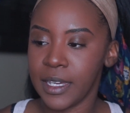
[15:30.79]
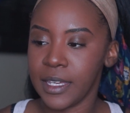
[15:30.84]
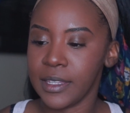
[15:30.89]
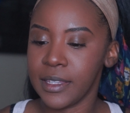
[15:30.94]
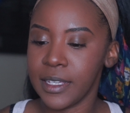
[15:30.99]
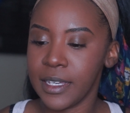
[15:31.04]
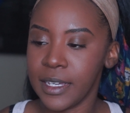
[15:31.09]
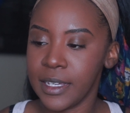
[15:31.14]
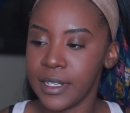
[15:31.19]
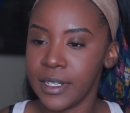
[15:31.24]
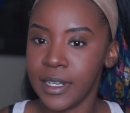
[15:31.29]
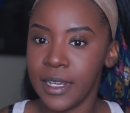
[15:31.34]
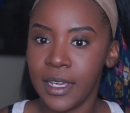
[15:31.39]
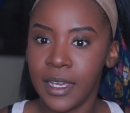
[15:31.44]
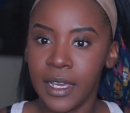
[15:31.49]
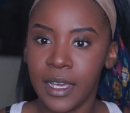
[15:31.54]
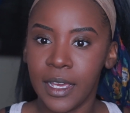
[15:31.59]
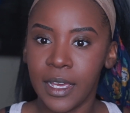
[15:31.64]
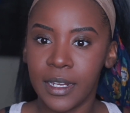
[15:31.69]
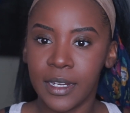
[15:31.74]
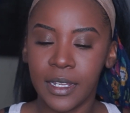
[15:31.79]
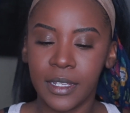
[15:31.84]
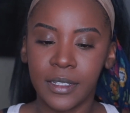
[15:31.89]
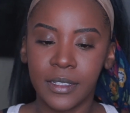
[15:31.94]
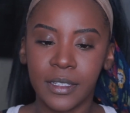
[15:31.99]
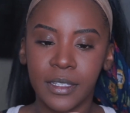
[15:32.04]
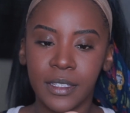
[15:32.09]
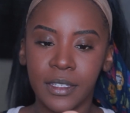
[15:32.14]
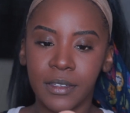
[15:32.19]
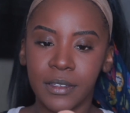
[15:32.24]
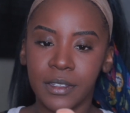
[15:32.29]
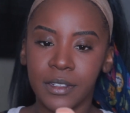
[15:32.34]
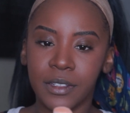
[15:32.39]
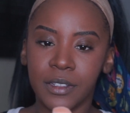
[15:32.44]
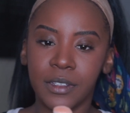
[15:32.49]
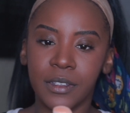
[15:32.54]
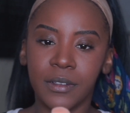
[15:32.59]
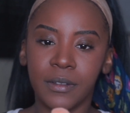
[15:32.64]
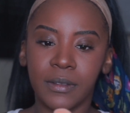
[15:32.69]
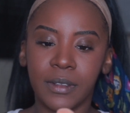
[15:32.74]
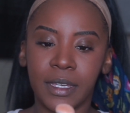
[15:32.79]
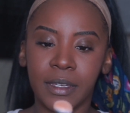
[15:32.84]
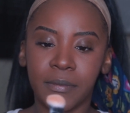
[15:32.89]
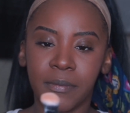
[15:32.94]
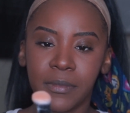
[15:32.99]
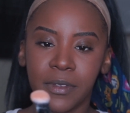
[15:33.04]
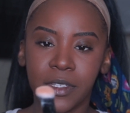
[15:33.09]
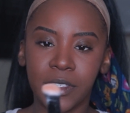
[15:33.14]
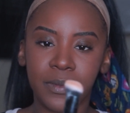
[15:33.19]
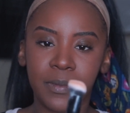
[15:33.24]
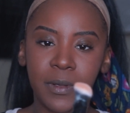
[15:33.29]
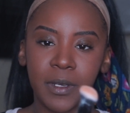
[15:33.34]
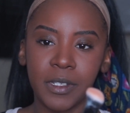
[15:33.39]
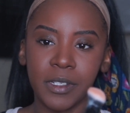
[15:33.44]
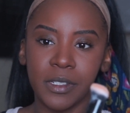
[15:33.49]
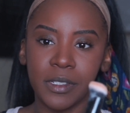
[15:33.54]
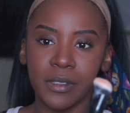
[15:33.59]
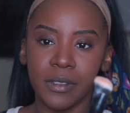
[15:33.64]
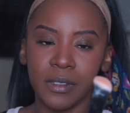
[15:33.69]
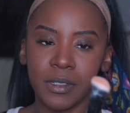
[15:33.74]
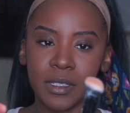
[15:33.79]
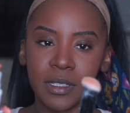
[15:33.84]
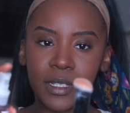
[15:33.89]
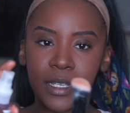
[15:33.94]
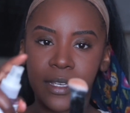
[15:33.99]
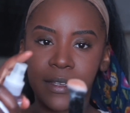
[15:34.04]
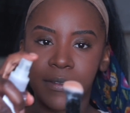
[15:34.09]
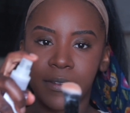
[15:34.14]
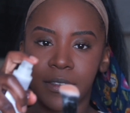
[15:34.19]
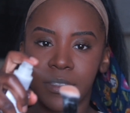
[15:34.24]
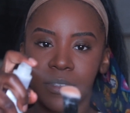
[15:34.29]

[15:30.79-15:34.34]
And then another thing you could do, like this brush is a little stiff,